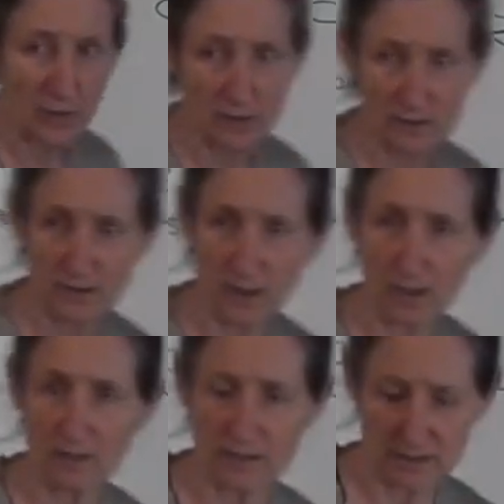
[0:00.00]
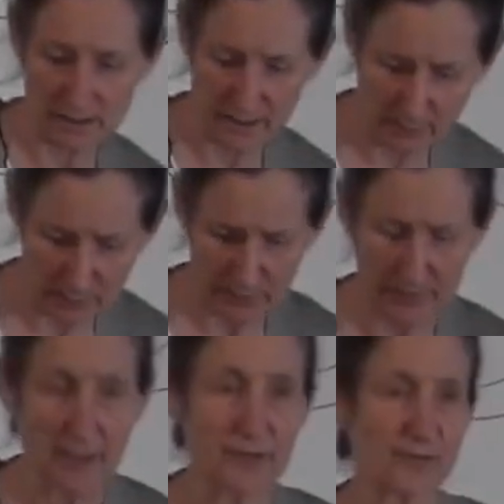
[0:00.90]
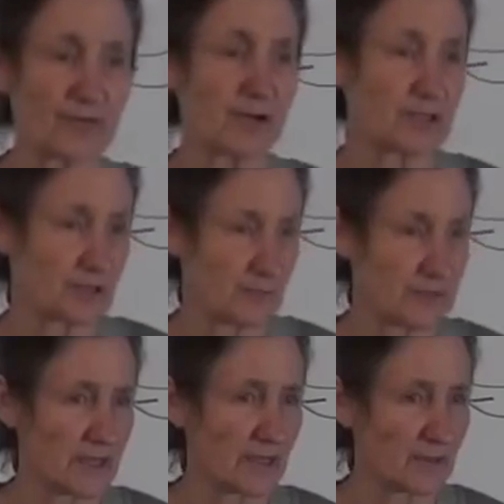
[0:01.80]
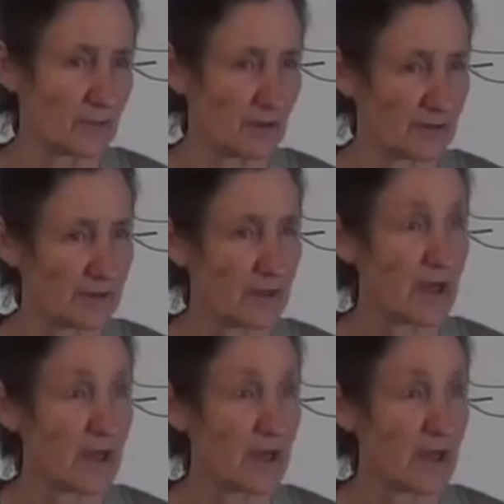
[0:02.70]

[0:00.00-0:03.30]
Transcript: hot and coals, and then put another fresh potato on